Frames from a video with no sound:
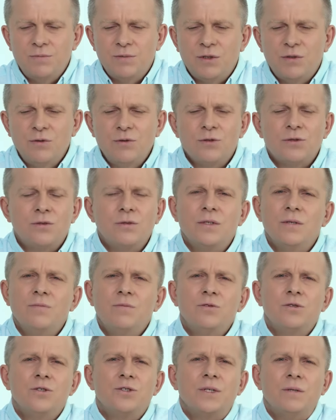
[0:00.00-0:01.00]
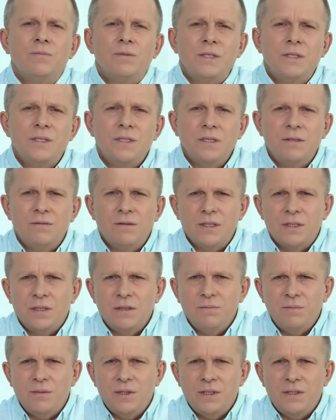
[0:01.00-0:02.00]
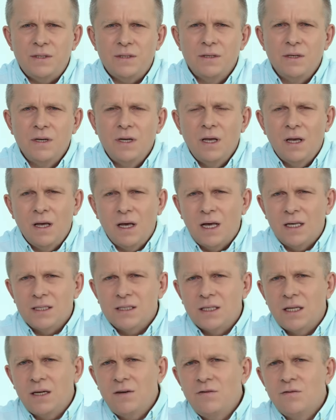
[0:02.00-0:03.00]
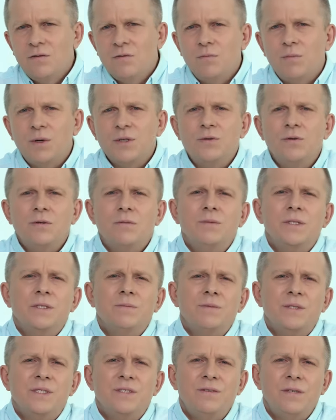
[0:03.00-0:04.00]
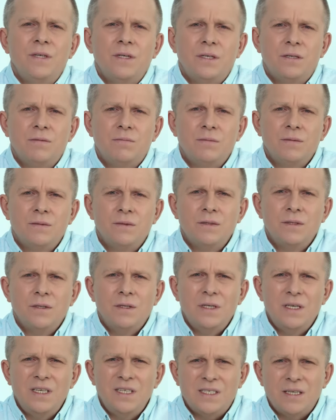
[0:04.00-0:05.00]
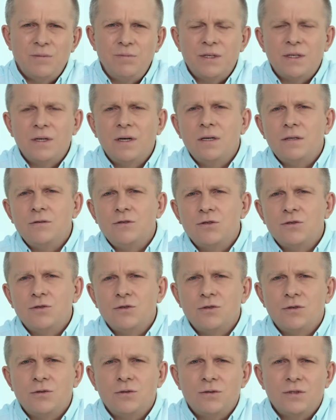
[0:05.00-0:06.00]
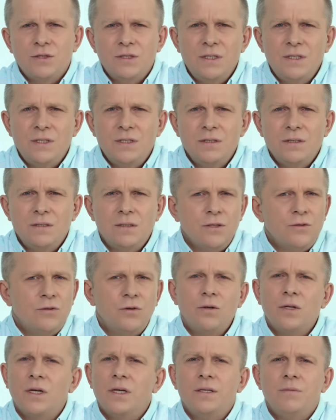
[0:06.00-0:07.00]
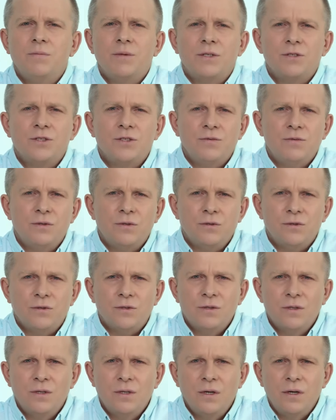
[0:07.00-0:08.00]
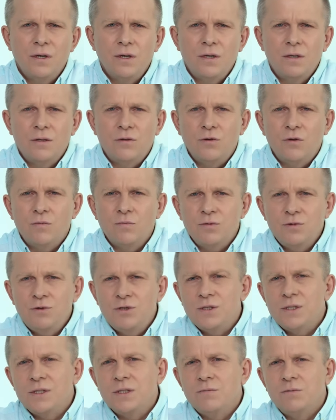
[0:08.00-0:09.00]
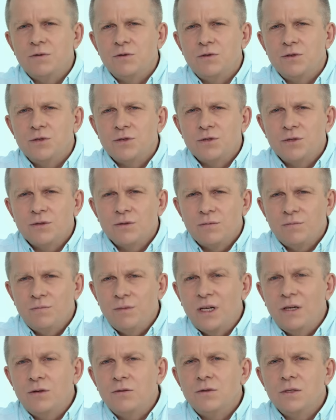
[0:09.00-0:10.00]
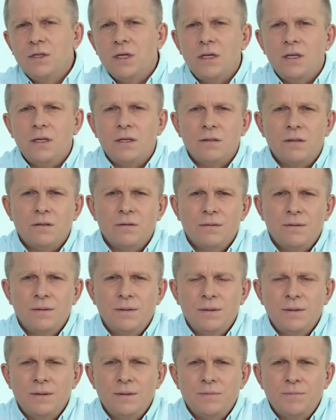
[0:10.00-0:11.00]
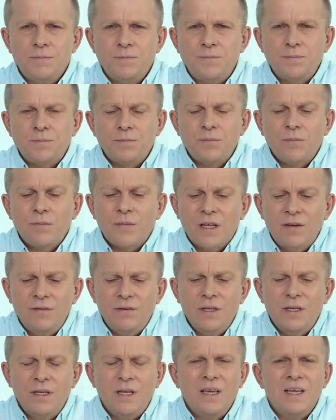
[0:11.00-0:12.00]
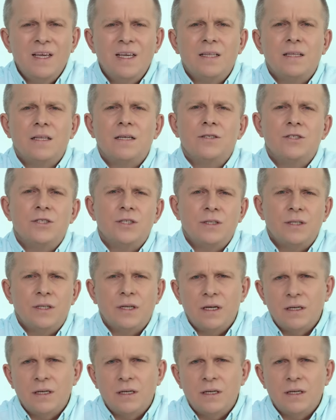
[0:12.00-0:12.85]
than what you can gain in this world. Whereas if you become like a beast and take the life of another person, you will not live long, but you will suffer for millions of years. After all, this is